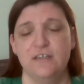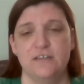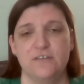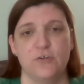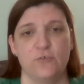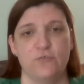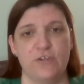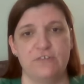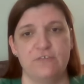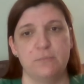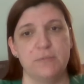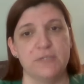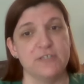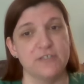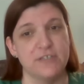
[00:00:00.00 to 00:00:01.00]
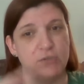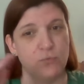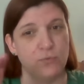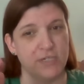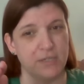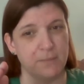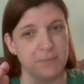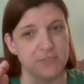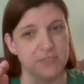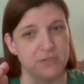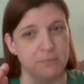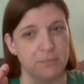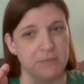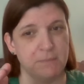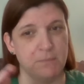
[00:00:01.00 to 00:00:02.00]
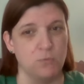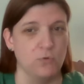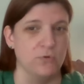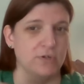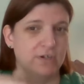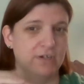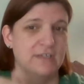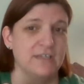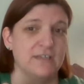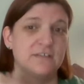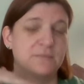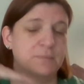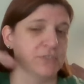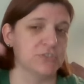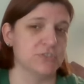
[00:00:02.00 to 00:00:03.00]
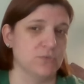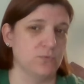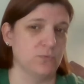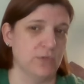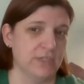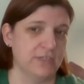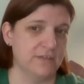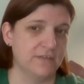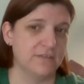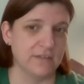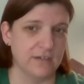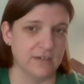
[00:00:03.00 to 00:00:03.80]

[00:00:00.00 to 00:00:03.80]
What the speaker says: Their favorability went up a little bit more, especially with